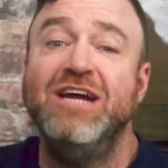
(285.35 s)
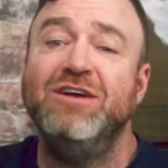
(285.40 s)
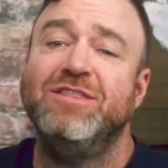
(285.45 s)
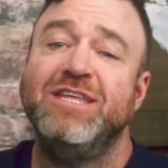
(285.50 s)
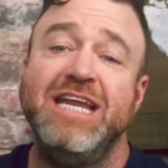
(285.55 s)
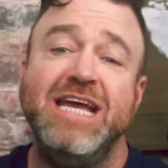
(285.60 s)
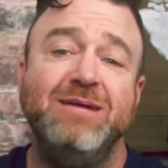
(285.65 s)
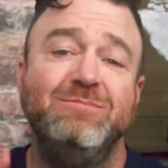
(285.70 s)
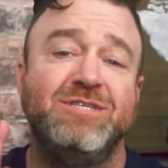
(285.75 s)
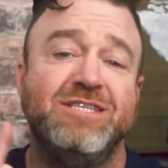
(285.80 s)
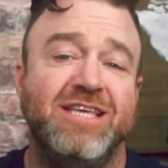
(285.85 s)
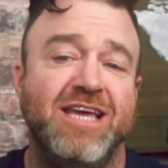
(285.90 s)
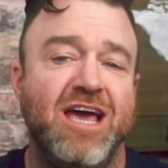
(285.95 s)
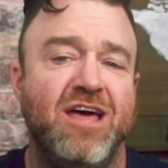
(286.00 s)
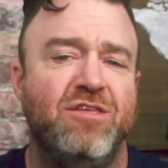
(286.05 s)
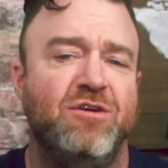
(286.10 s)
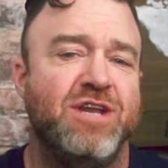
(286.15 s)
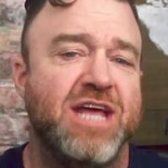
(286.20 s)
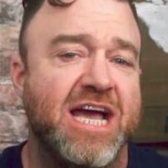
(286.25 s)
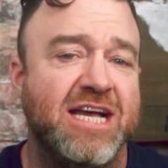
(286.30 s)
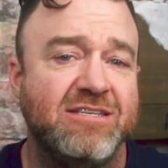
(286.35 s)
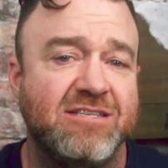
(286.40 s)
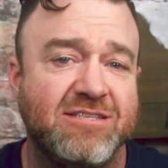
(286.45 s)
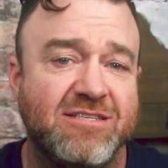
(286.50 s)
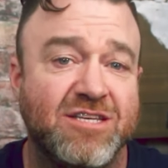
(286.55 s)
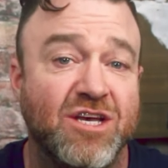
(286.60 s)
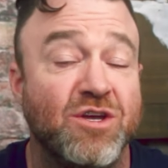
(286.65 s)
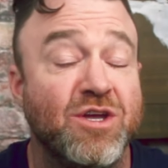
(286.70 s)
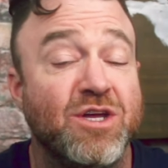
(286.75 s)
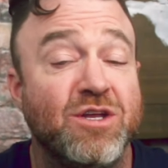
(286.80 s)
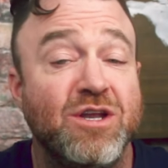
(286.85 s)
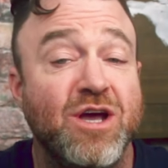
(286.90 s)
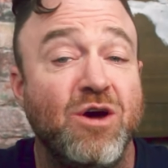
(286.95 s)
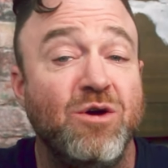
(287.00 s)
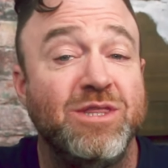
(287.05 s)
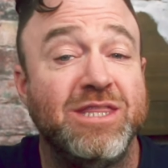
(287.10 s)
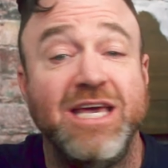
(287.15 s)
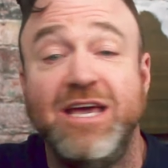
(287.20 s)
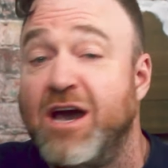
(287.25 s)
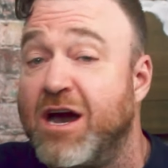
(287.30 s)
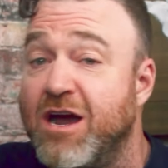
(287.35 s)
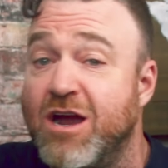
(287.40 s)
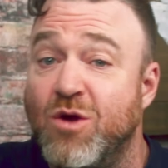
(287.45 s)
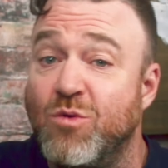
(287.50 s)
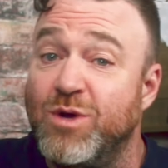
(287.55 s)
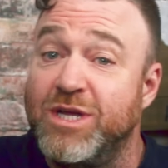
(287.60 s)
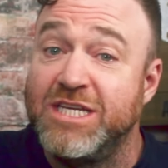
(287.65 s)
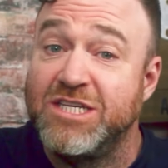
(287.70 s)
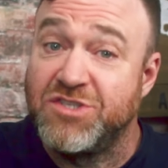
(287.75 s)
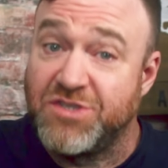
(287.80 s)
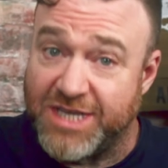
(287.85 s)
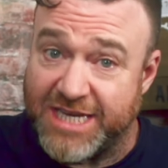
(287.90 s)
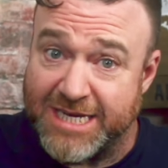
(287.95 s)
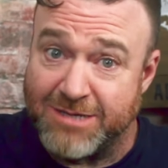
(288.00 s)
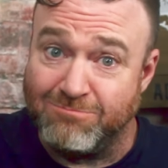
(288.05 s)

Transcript: Here are the names of the other dice so you know what they are when you see